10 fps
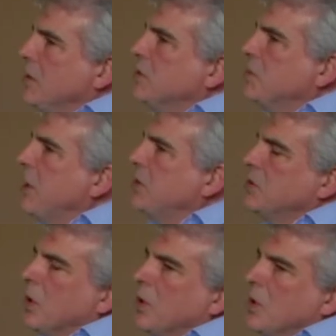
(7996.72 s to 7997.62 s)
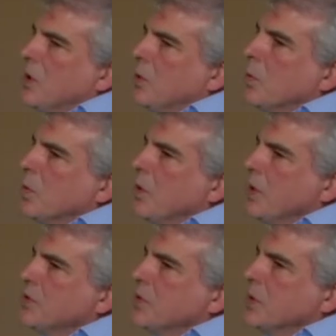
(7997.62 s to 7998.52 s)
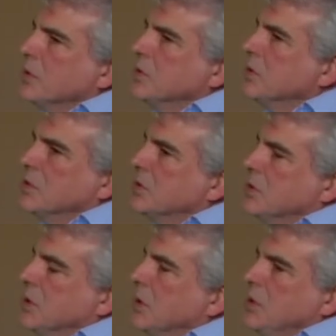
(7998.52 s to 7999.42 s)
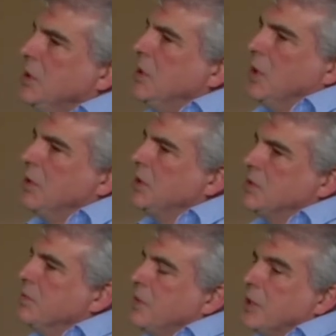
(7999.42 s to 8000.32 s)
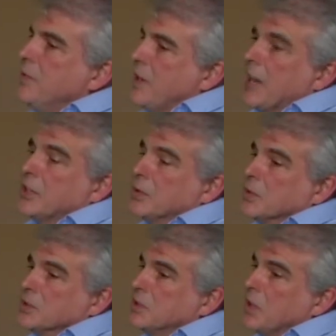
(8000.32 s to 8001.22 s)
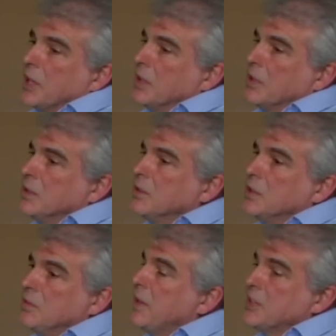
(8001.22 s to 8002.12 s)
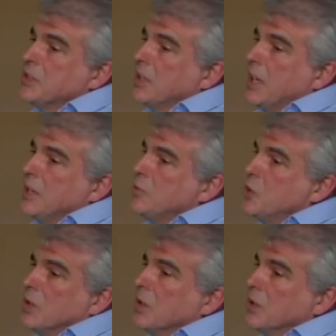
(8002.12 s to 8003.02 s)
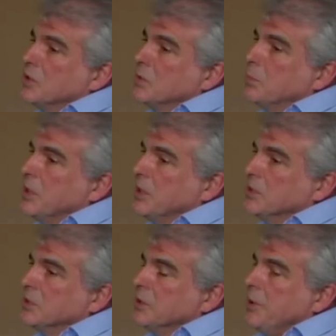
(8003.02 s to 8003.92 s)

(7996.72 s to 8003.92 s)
and it's based all on oral histories, it's very factual. It's like an investigative journalism piece.